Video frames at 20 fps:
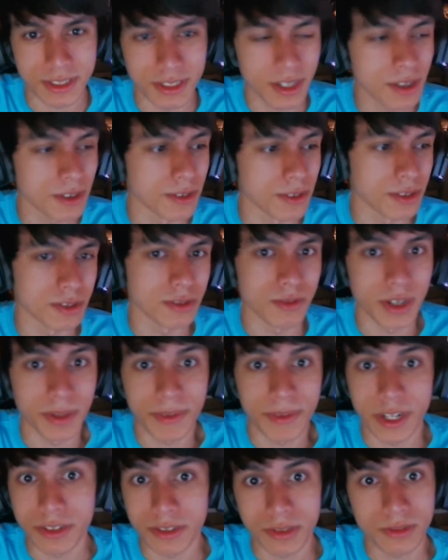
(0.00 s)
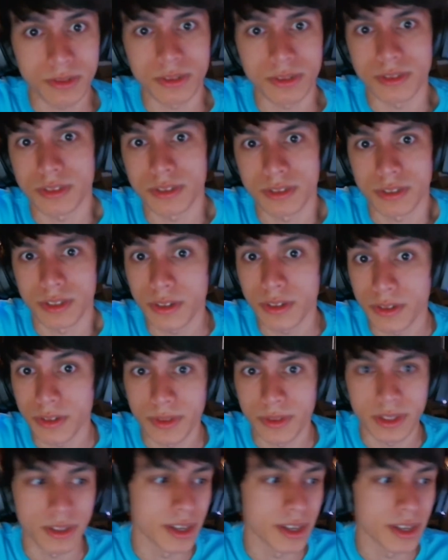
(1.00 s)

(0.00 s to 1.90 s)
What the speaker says: oh, it's right by our school, let's just go to it.